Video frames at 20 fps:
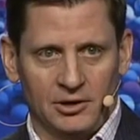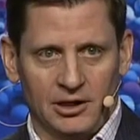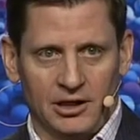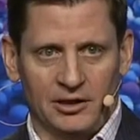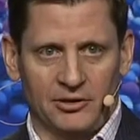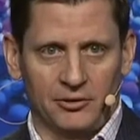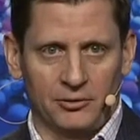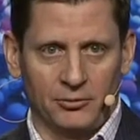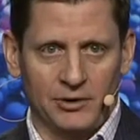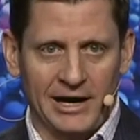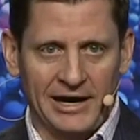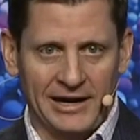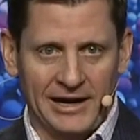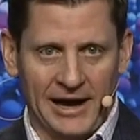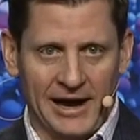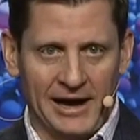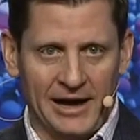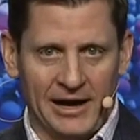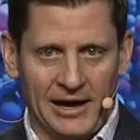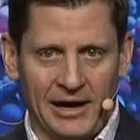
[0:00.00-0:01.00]
And the right
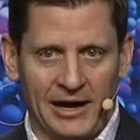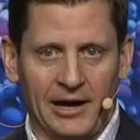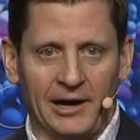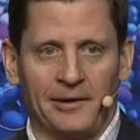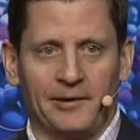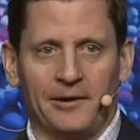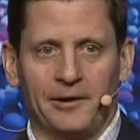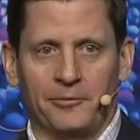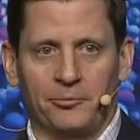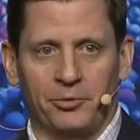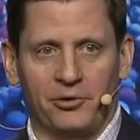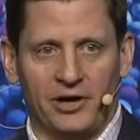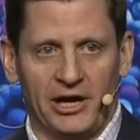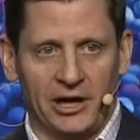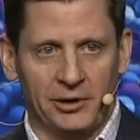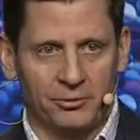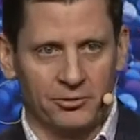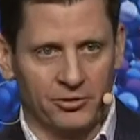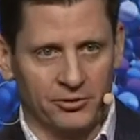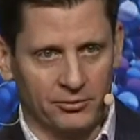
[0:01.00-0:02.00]
AI
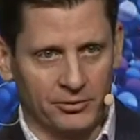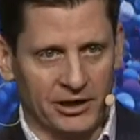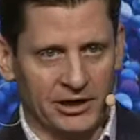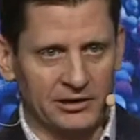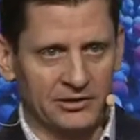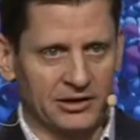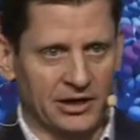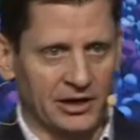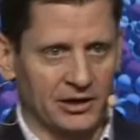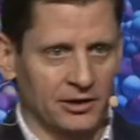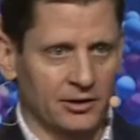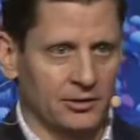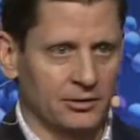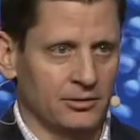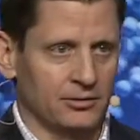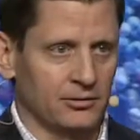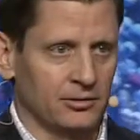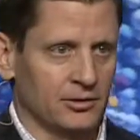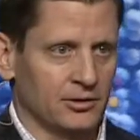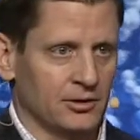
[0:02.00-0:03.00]
applied with the right data
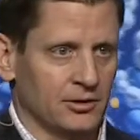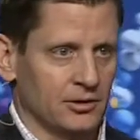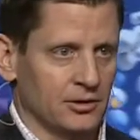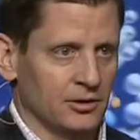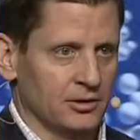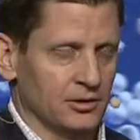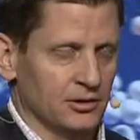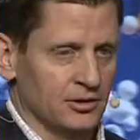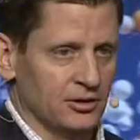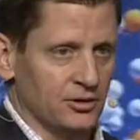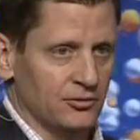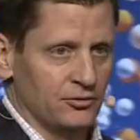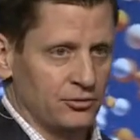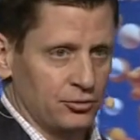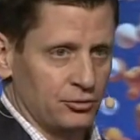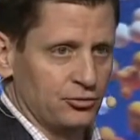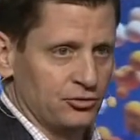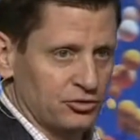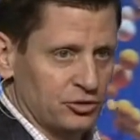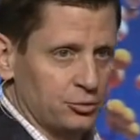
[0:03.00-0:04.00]
gives
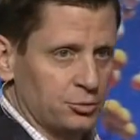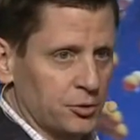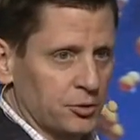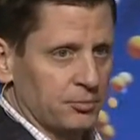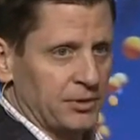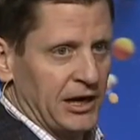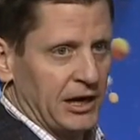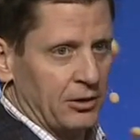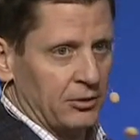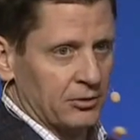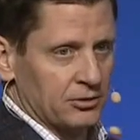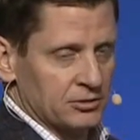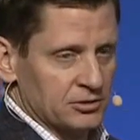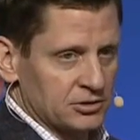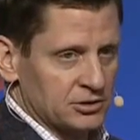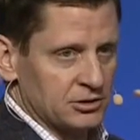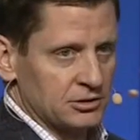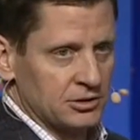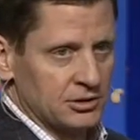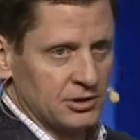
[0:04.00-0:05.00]
you
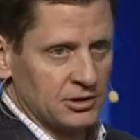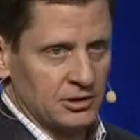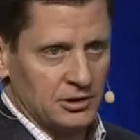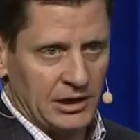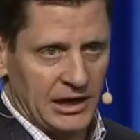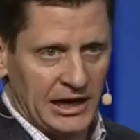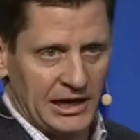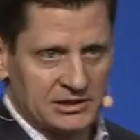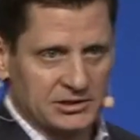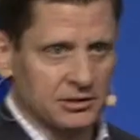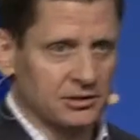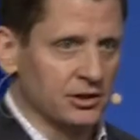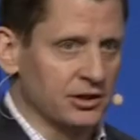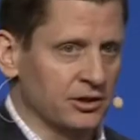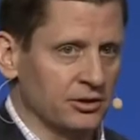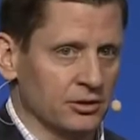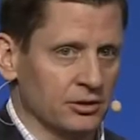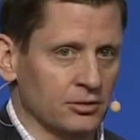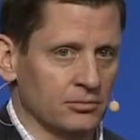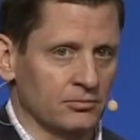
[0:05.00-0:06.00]
superpowers as a
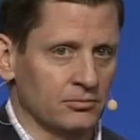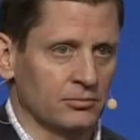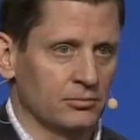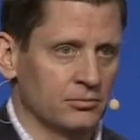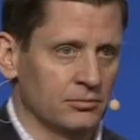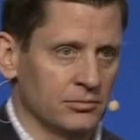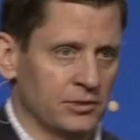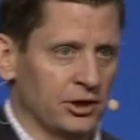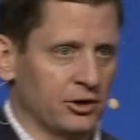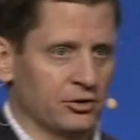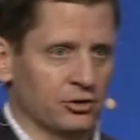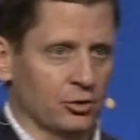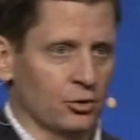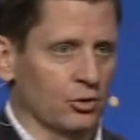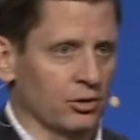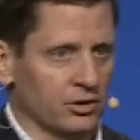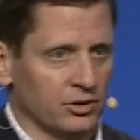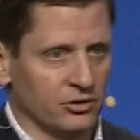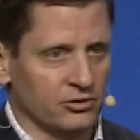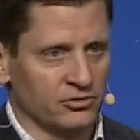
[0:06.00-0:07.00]
leader in your
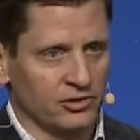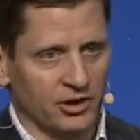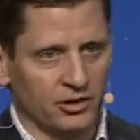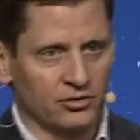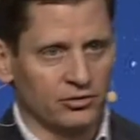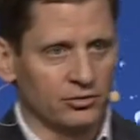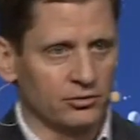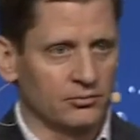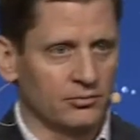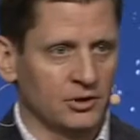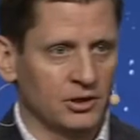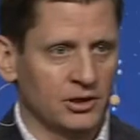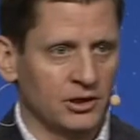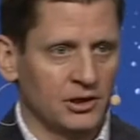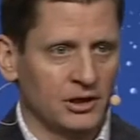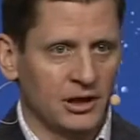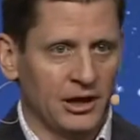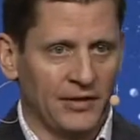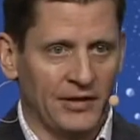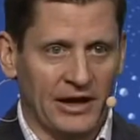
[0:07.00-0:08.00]
organization.
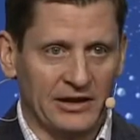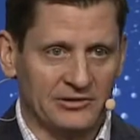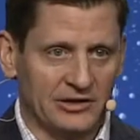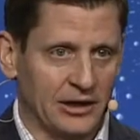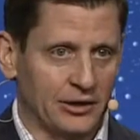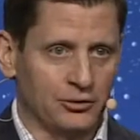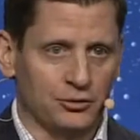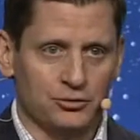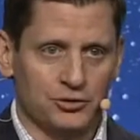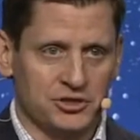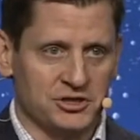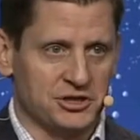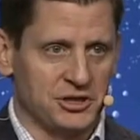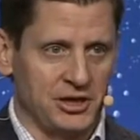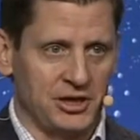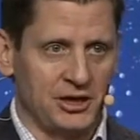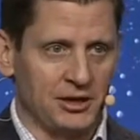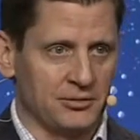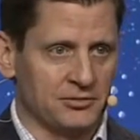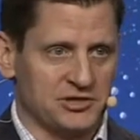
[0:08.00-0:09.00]
And that's how you
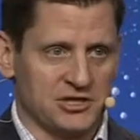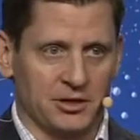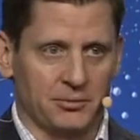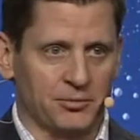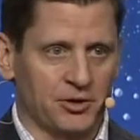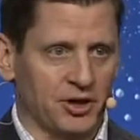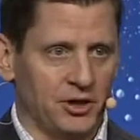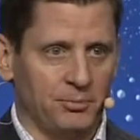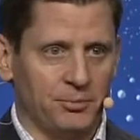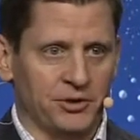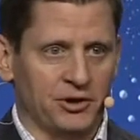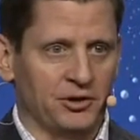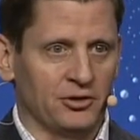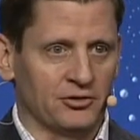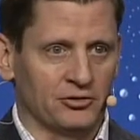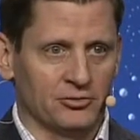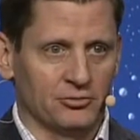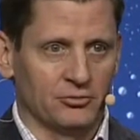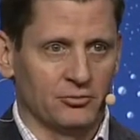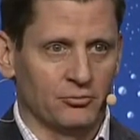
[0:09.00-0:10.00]
see some
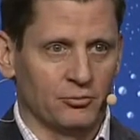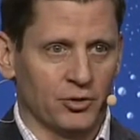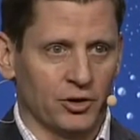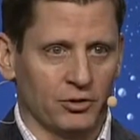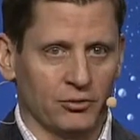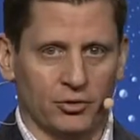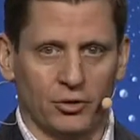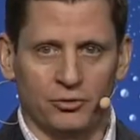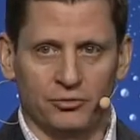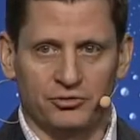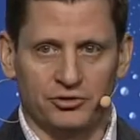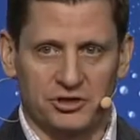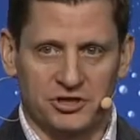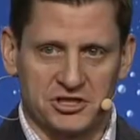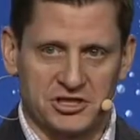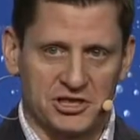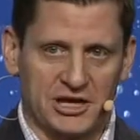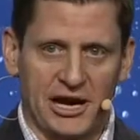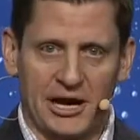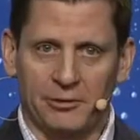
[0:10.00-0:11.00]
companies where growth
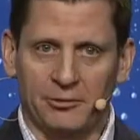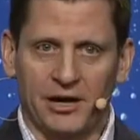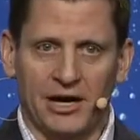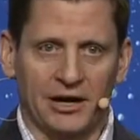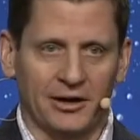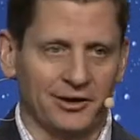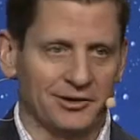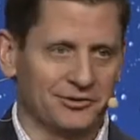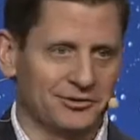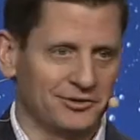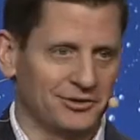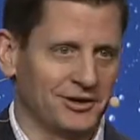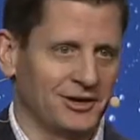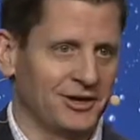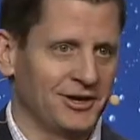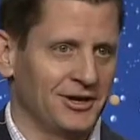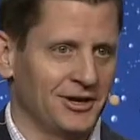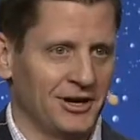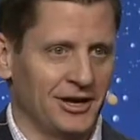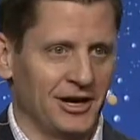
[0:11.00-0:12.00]
just skyrockets
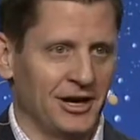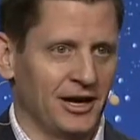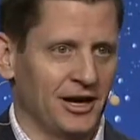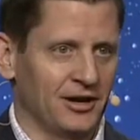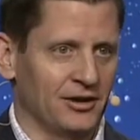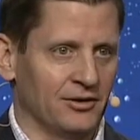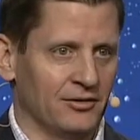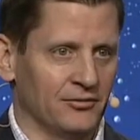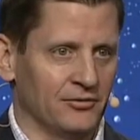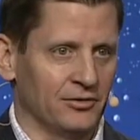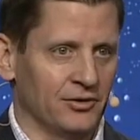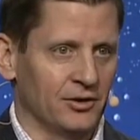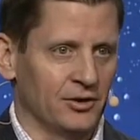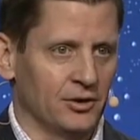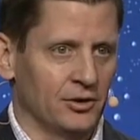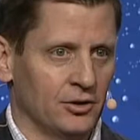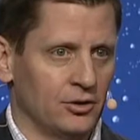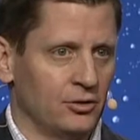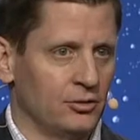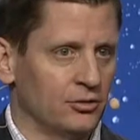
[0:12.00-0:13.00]
ahead of
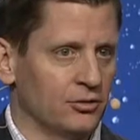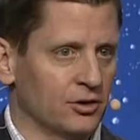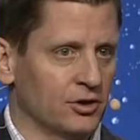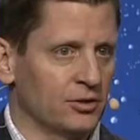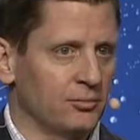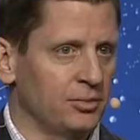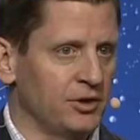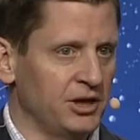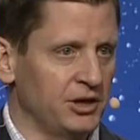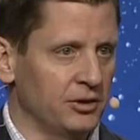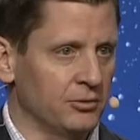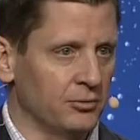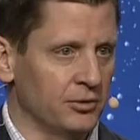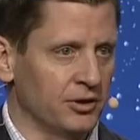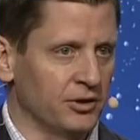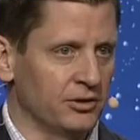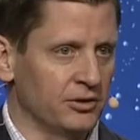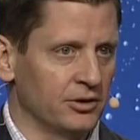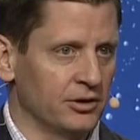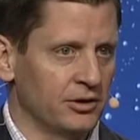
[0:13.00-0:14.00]
who they're competing
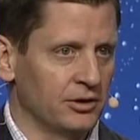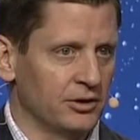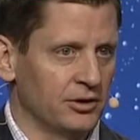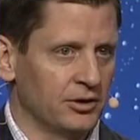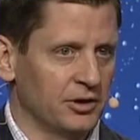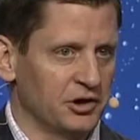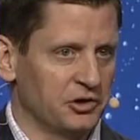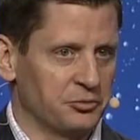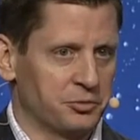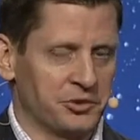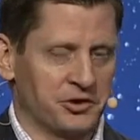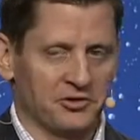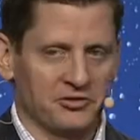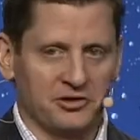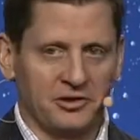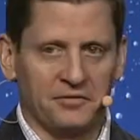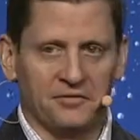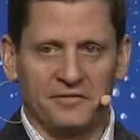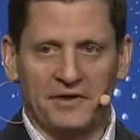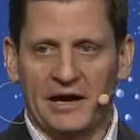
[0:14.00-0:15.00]
with. It's because
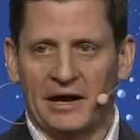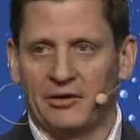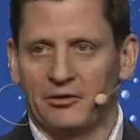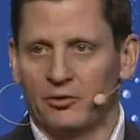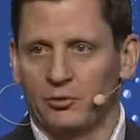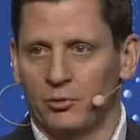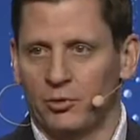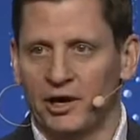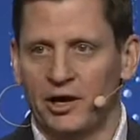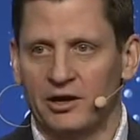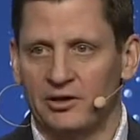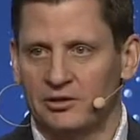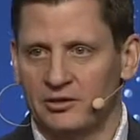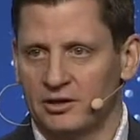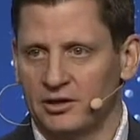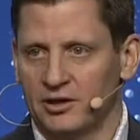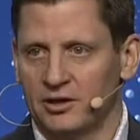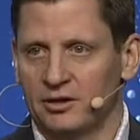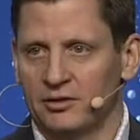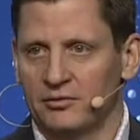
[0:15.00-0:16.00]
they found a way
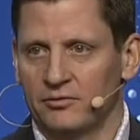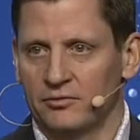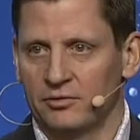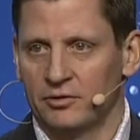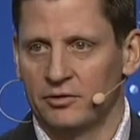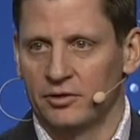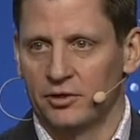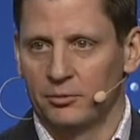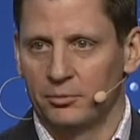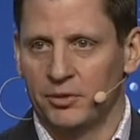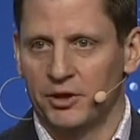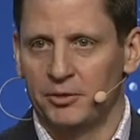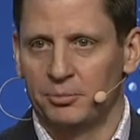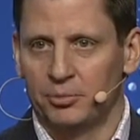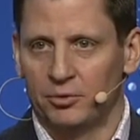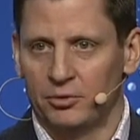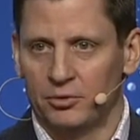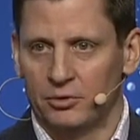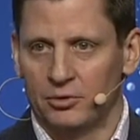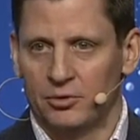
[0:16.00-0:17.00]
to give their
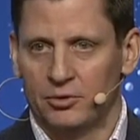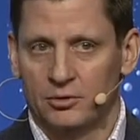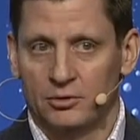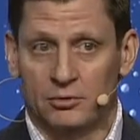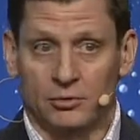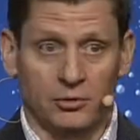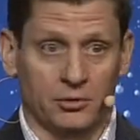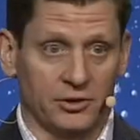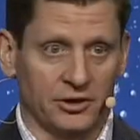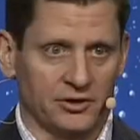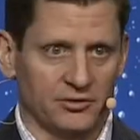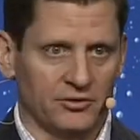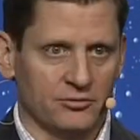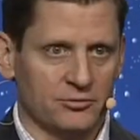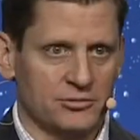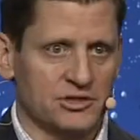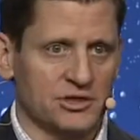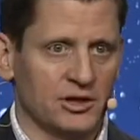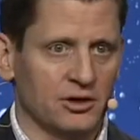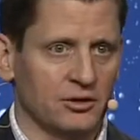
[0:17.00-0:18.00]
people or to give
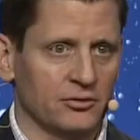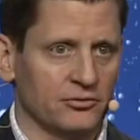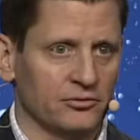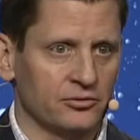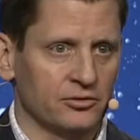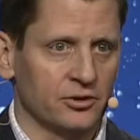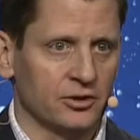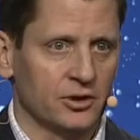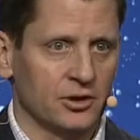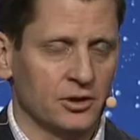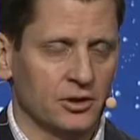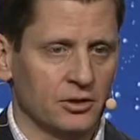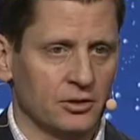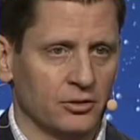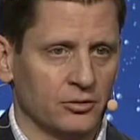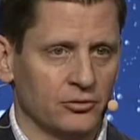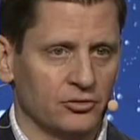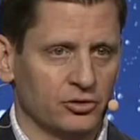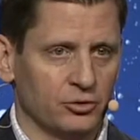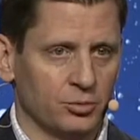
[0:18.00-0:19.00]
themselves
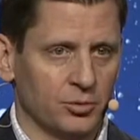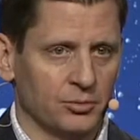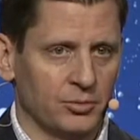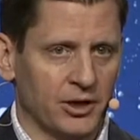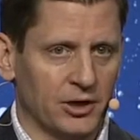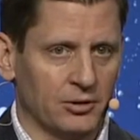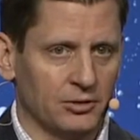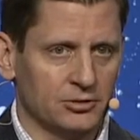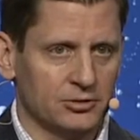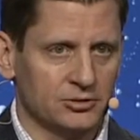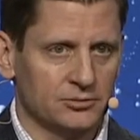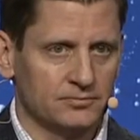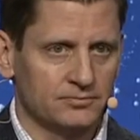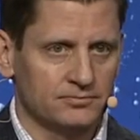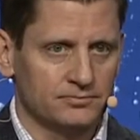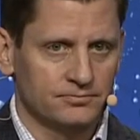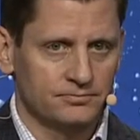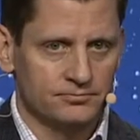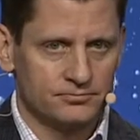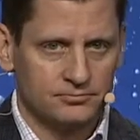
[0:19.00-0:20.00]
those superpowers.
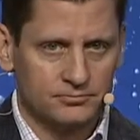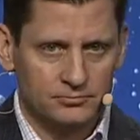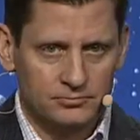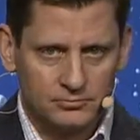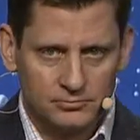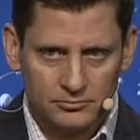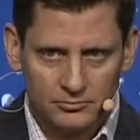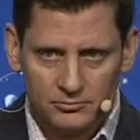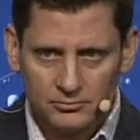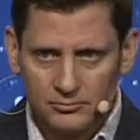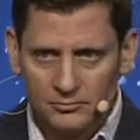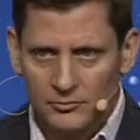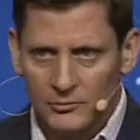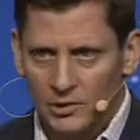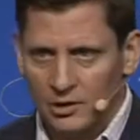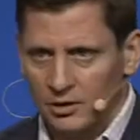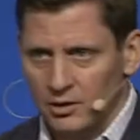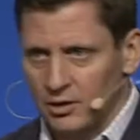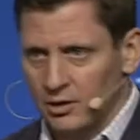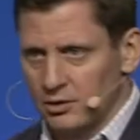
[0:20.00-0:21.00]

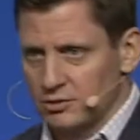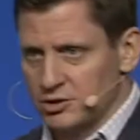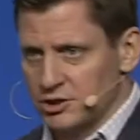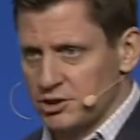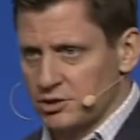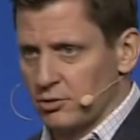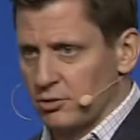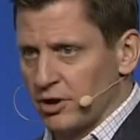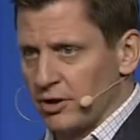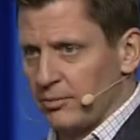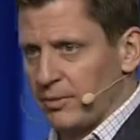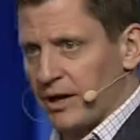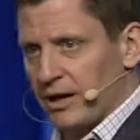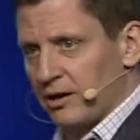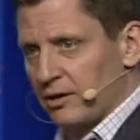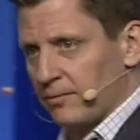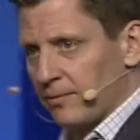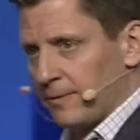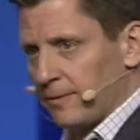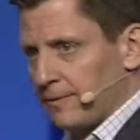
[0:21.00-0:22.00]
There's a story
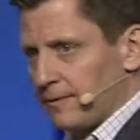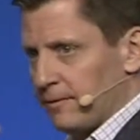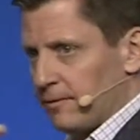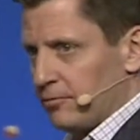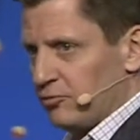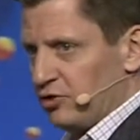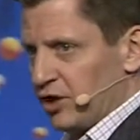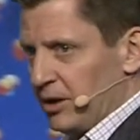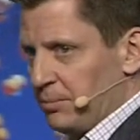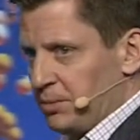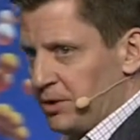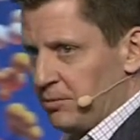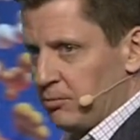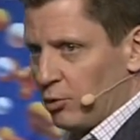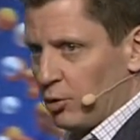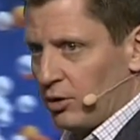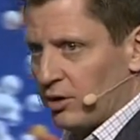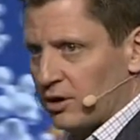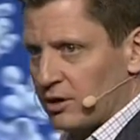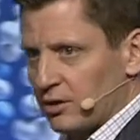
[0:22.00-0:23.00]
about J.P.
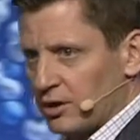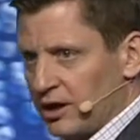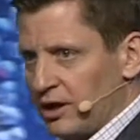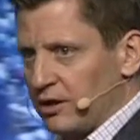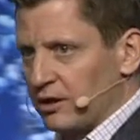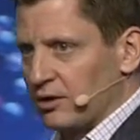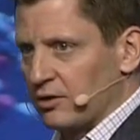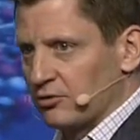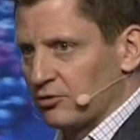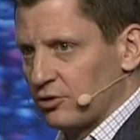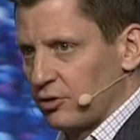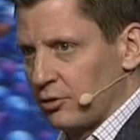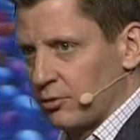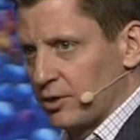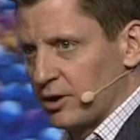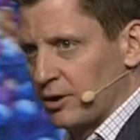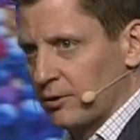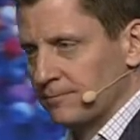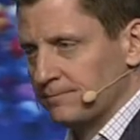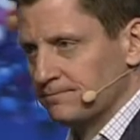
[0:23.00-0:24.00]
Morgan late in his
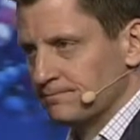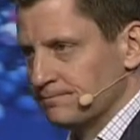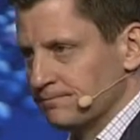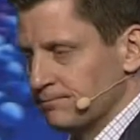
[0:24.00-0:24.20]
career.